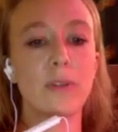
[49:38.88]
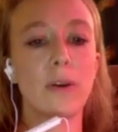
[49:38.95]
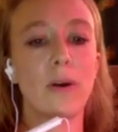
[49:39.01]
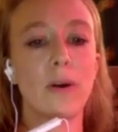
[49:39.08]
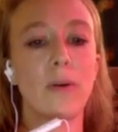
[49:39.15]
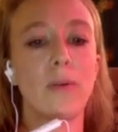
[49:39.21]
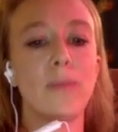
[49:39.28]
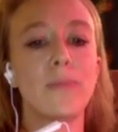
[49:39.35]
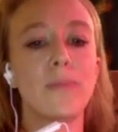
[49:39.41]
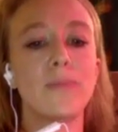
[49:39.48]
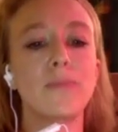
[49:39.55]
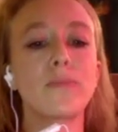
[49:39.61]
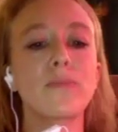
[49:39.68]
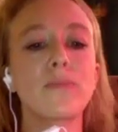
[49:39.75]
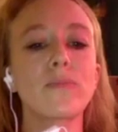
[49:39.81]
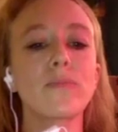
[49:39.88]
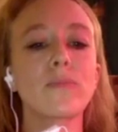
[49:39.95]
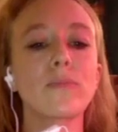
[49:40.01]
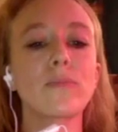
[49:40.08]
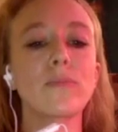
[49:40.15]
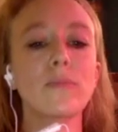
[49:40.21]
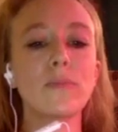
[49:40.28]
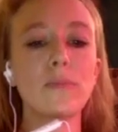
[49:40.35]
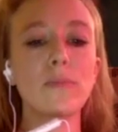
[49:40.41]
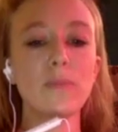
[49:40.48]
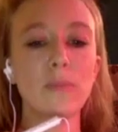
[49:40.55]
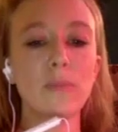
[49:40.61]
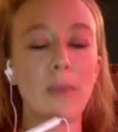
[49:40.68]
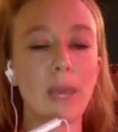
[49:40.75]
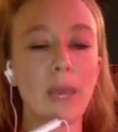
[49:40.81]
So,
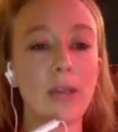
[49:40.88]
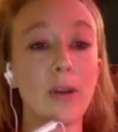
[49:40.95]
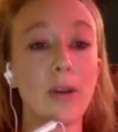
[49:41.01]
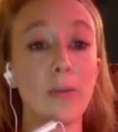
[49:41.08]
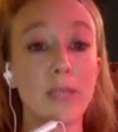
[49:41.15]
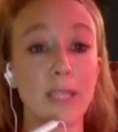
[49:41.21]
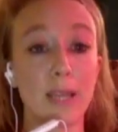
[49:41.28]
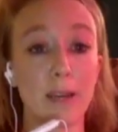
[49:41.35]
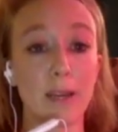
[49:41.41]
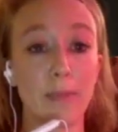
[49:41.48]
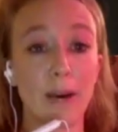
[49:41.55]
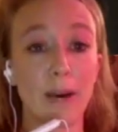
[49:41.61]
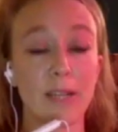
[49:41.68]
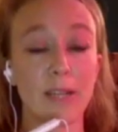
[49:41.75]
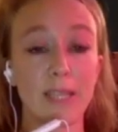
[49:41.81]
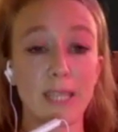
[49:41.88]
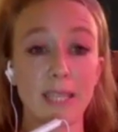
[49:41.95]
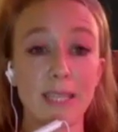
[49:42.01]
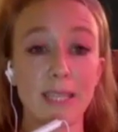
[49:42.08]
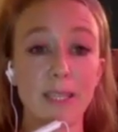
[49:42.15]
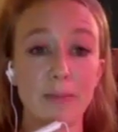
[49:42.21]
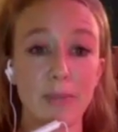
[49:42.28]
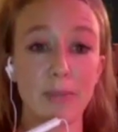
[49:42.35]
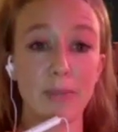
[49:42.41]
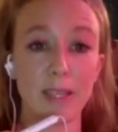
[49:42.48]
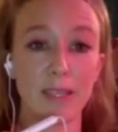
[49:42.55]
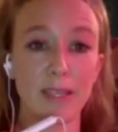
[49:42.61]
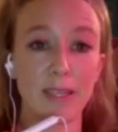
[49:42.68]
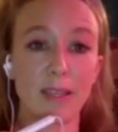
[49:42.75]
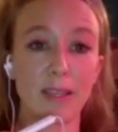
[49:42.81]
make no mistake about it, this
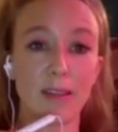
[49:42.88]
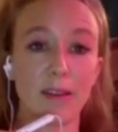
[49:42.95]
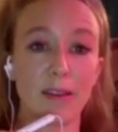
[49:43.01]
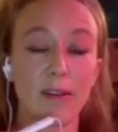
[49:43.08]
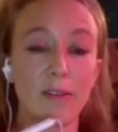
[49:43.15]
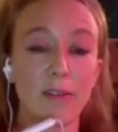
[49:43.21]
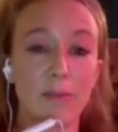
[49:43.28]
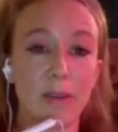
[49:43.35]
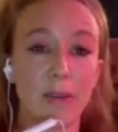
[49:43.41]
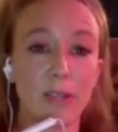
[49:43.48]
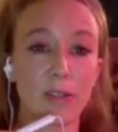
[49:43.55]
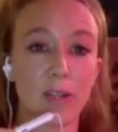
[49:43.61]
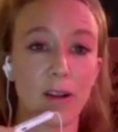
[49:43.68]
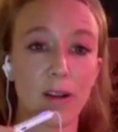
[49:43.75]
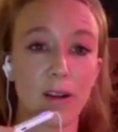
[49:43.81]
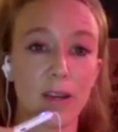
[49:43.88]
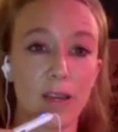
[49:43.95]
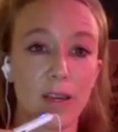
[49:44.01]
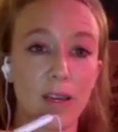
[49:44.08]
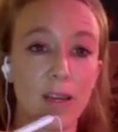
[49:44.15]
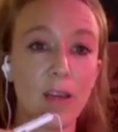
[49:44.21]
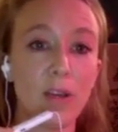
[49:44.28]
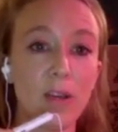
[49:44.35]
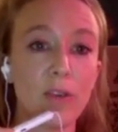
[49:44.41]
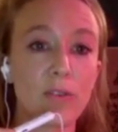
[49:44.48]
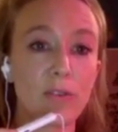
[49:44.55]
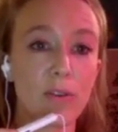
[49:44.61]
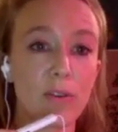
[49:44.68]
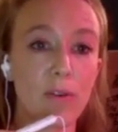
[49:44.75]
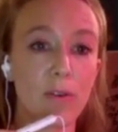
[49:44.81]
split is at the heart of patriarchy.
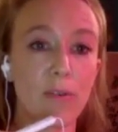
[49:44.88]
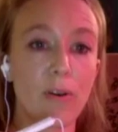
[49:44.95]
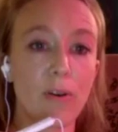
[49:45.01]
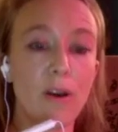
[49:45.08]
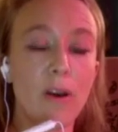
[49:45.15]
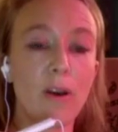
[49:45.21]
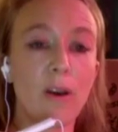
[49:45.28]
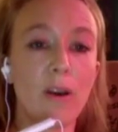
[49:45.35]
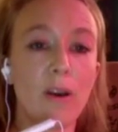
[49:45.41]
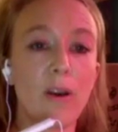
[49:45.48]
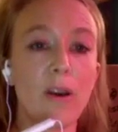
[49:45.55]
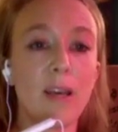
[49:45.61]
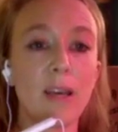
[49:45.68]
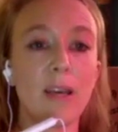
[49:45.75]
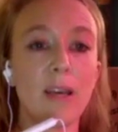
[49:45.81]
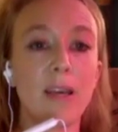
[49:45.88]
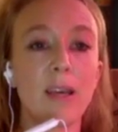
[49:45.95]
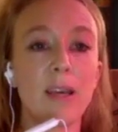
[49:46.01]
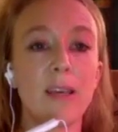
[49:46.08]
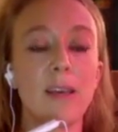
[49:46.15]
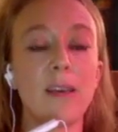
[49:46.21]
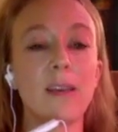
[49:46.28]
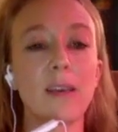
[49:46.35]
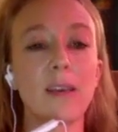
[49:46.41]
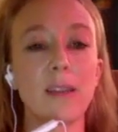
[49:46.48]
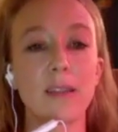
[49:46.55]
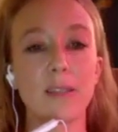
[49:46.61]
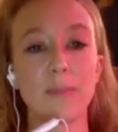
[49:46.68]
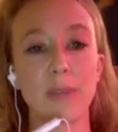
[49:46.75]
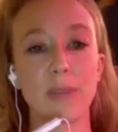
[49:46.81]
So,
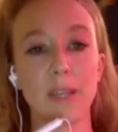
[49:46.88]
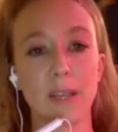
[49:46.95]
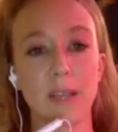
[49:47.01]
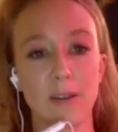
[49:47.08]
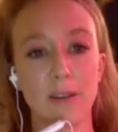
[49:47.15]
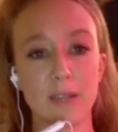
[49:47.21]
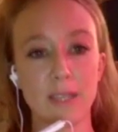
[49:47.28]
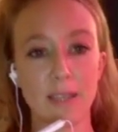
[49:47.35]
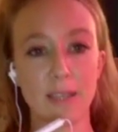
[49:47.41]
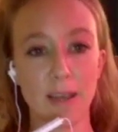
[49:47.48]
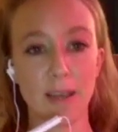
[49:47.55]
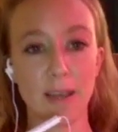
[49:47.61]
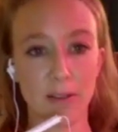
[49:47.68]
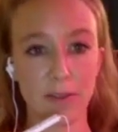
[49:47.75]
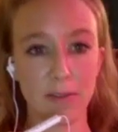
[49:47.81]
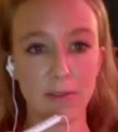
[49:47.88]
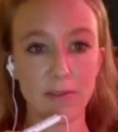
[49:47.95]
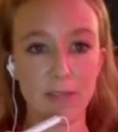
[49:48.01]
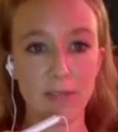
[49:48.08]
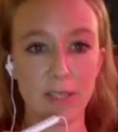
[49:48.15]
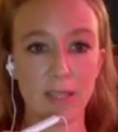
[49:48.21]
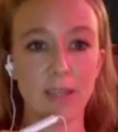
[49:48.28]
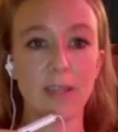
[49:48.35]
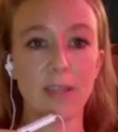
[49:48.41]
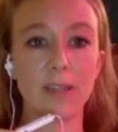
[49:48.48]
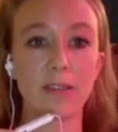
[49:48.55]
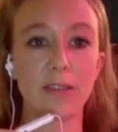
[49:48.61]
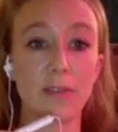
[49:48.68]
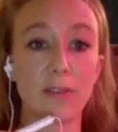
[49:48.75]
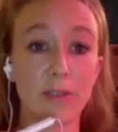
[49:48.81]
healing the split in ourselves
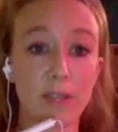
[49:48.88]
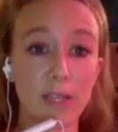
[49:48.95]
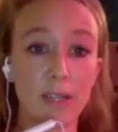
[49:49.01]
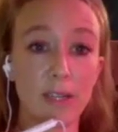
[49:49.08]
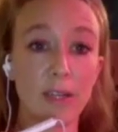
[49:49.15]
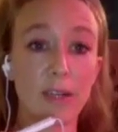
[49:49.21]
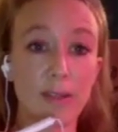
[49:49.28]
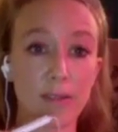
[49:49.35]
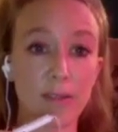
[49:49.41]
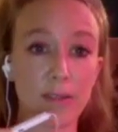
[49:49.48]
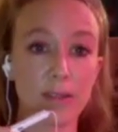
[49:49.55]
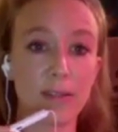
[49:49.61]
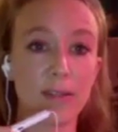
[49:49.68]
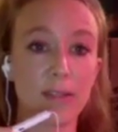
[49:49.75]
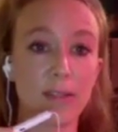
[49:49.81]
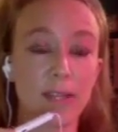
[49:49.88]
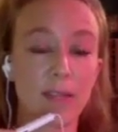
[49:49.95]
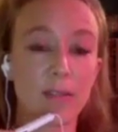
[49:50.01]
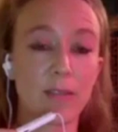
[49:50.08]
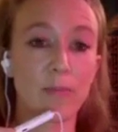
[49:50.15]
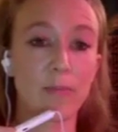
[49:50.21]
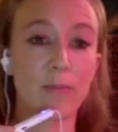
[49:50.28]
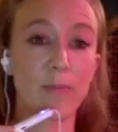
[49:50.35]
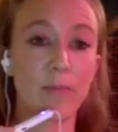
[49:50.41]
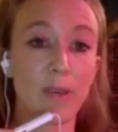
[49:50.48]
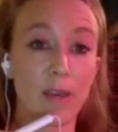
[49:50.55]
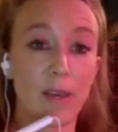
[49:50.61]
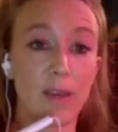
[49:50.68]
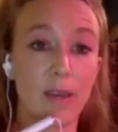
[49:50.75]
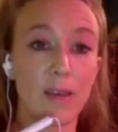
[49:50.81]
is nuclear. It's
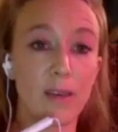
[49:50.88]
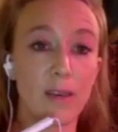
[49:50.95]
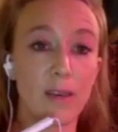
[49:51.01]
big.